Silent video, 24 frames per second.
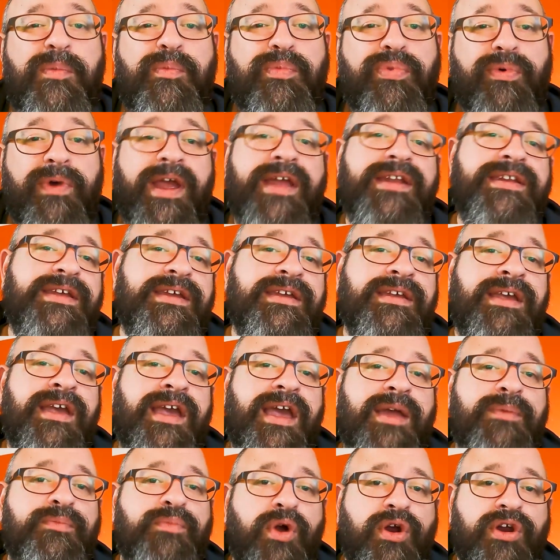branding
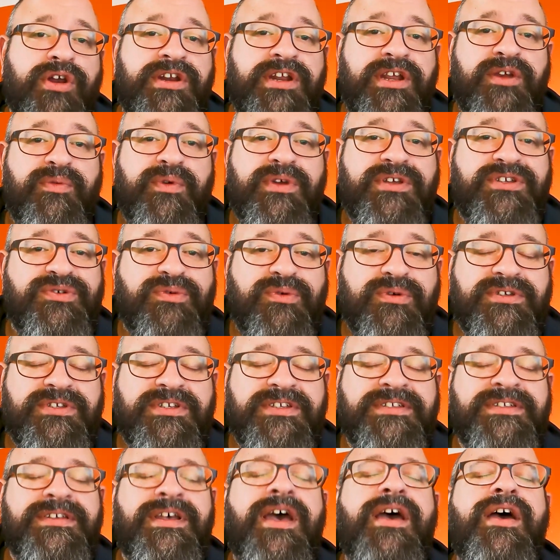and marketing
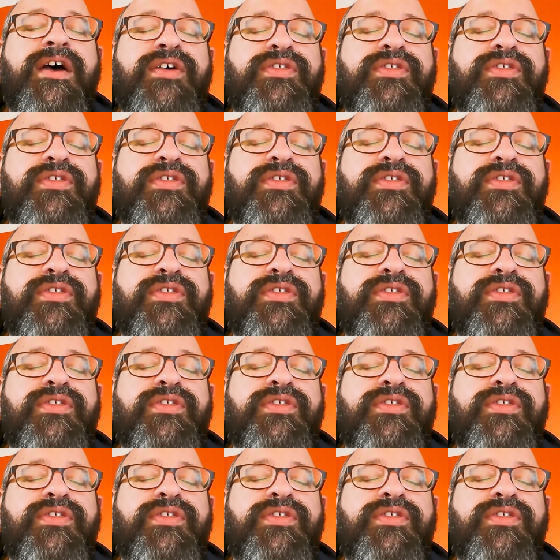resources.